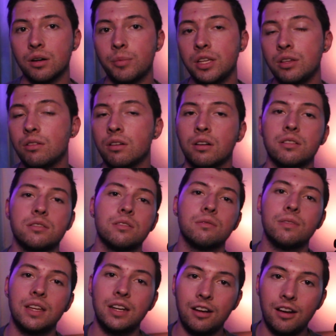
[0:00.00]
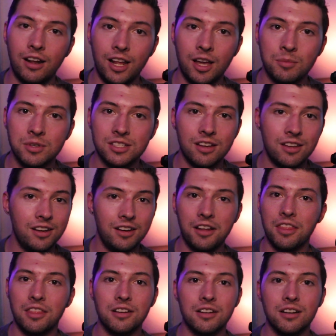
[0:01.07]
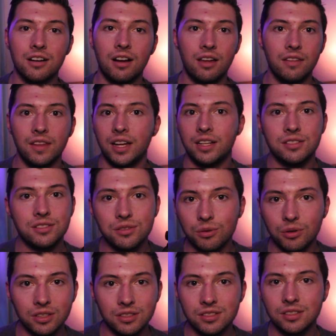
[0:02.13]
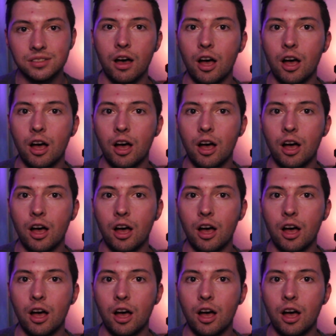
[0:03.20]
but you can also find it on Amazon and other online stores.